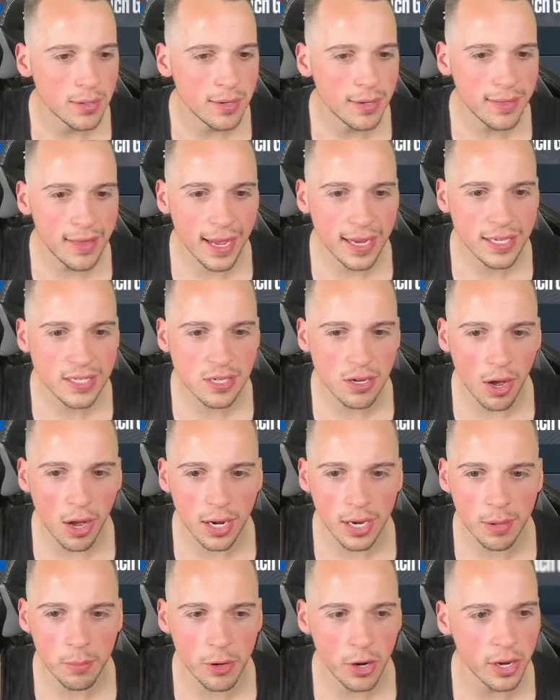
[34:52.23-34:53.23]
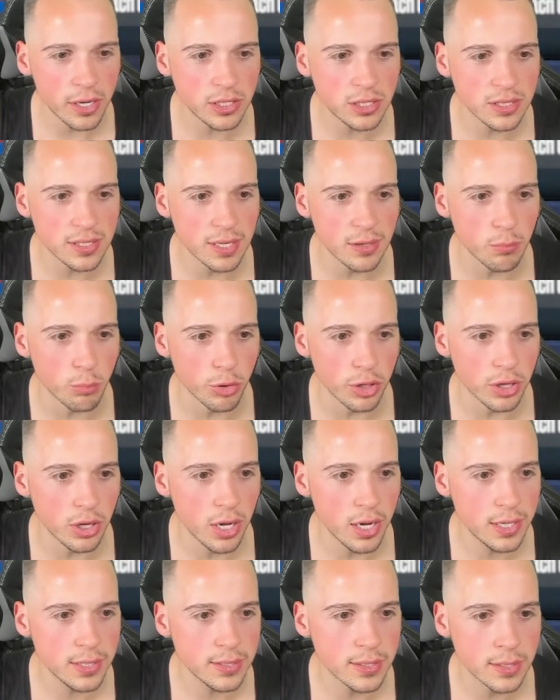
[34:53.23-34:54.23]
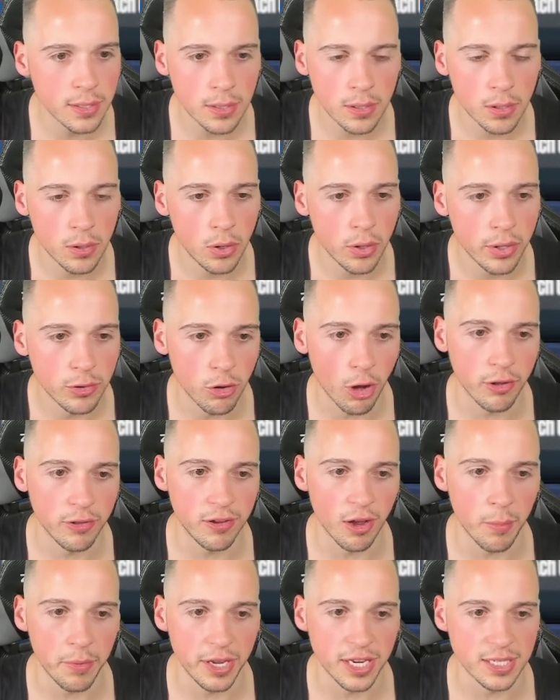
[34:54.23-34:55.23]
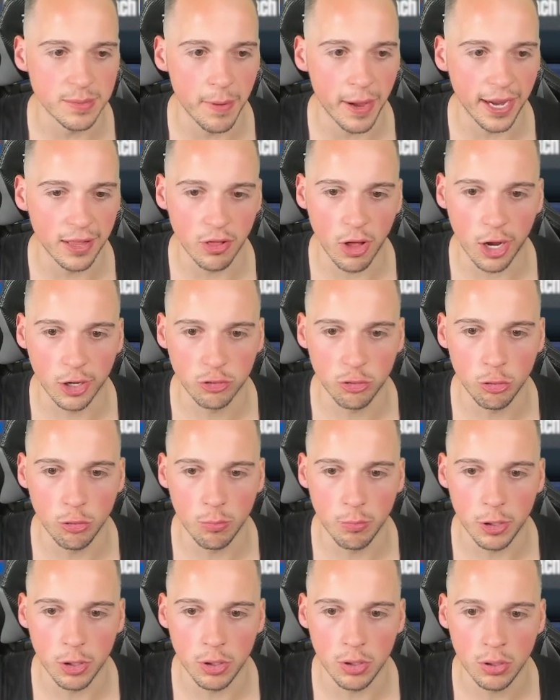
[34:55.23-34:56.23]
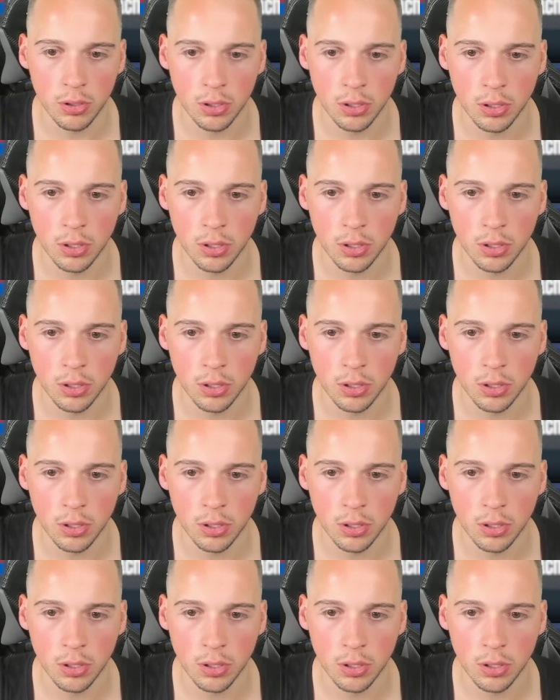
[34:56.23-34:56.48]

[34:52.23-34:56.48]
Did they sign him and I just didn't realize? Don't tell me he's making like 2 mil.